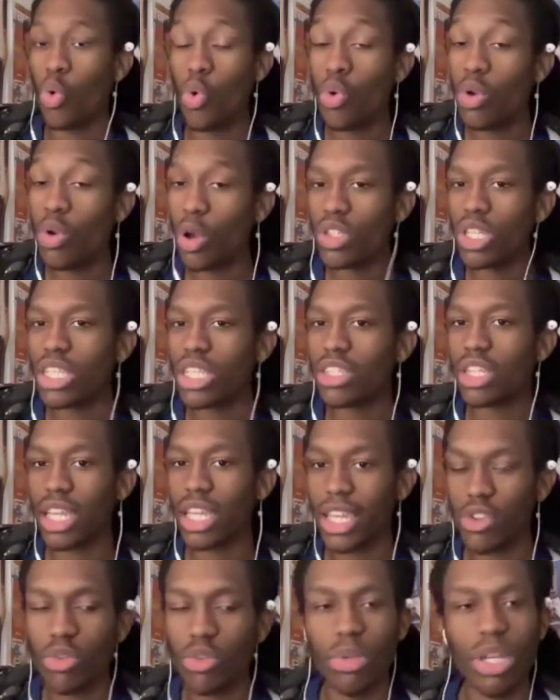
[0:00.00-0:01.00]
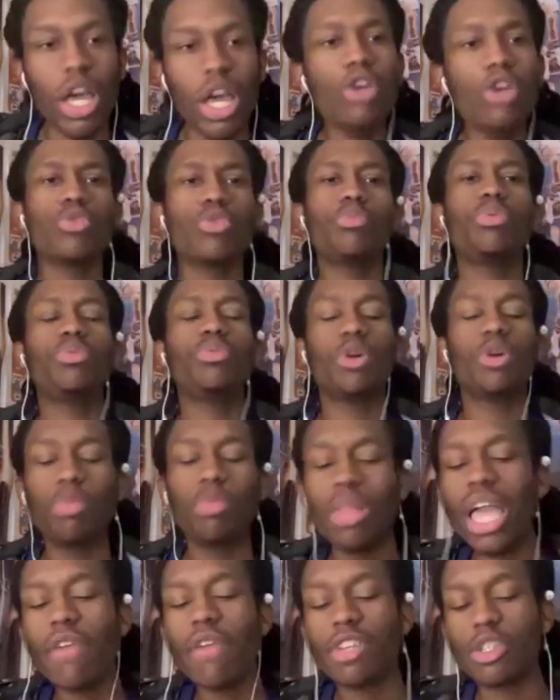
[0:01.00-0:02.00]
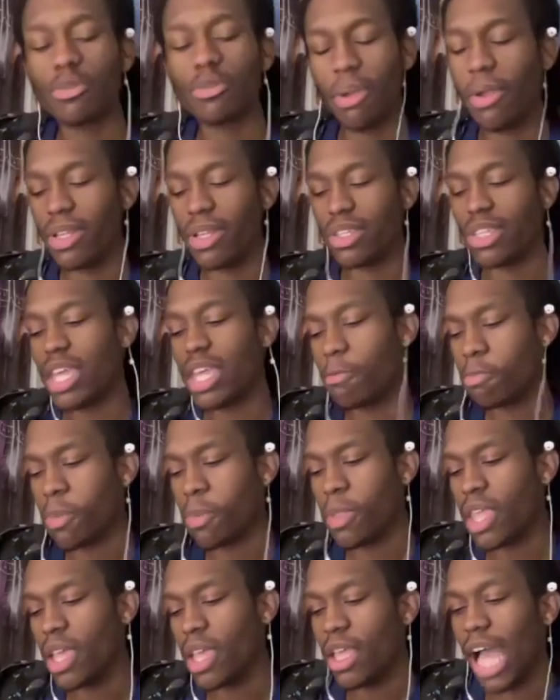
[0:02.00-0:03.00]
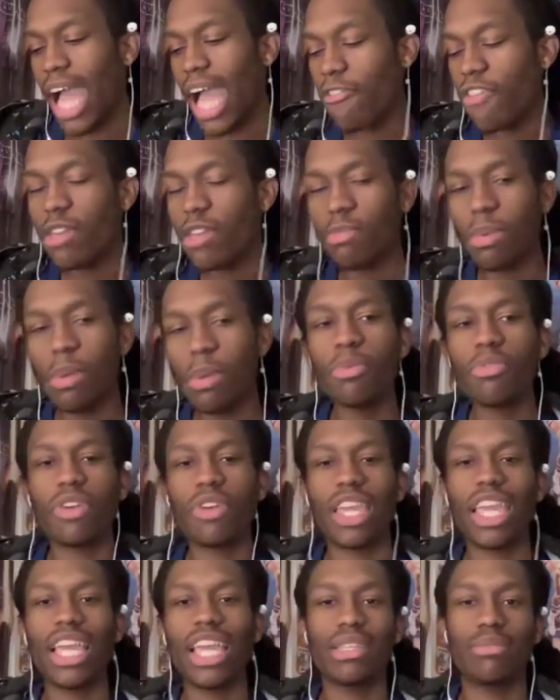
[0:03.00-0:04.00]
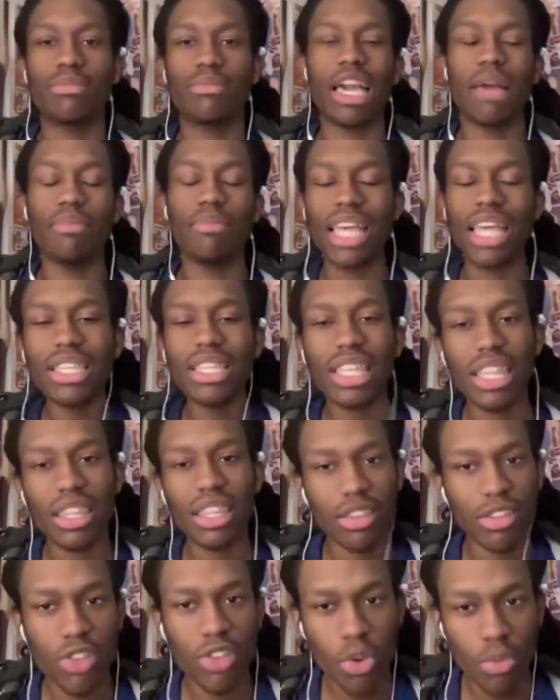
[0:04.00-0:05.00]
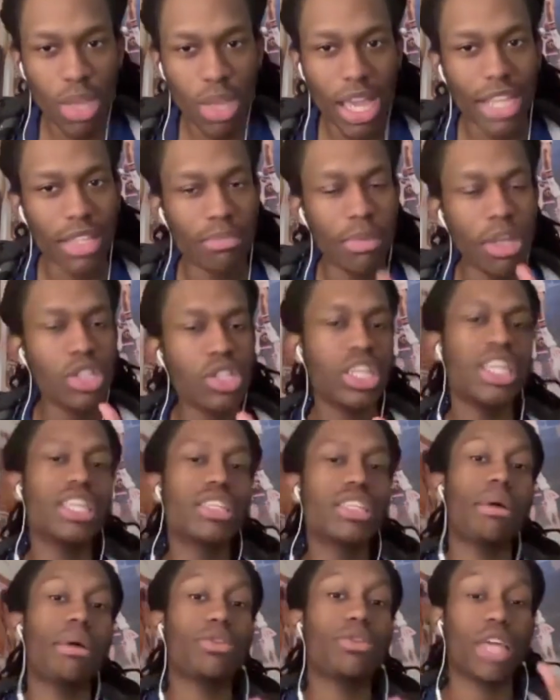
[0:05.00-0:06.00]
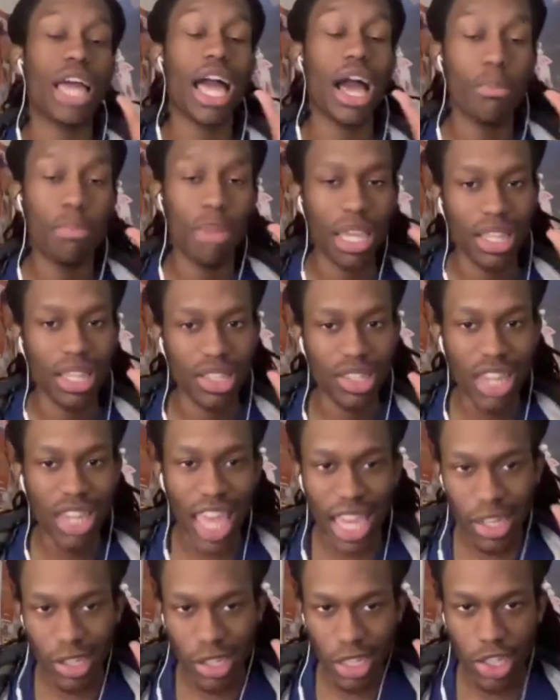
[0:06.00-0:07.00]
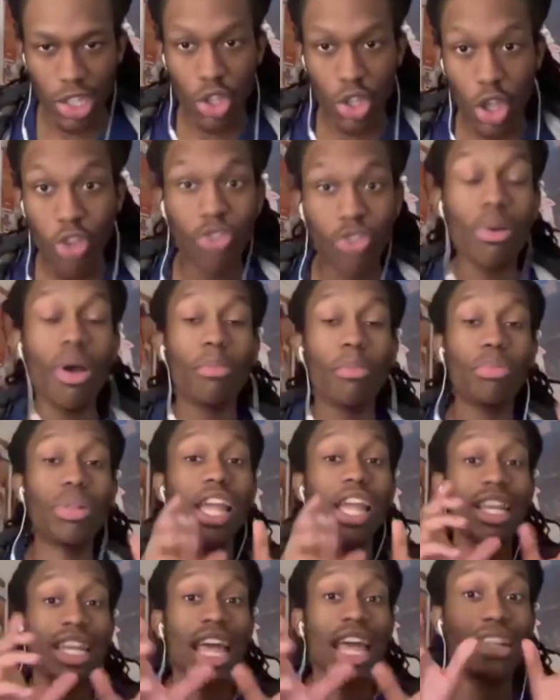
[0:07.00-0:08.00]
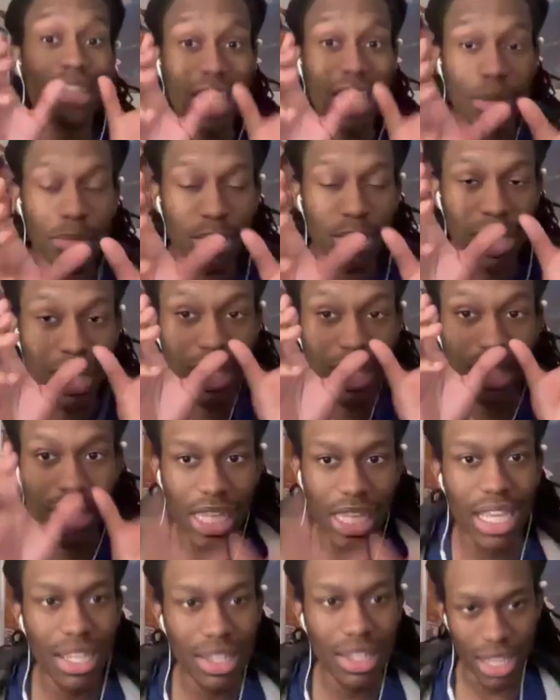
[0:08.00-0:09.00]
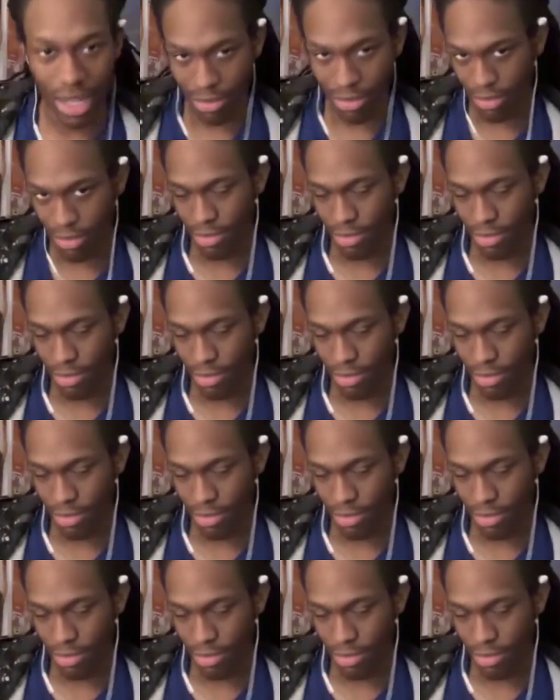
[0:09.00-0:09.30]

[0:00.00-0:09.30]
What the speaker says: Who knows that's gonna get to them, and also the playoff experience thing. I think people forget sometimes. That's some as much as it is about how big the stage is. It's also about playing that deep into the season.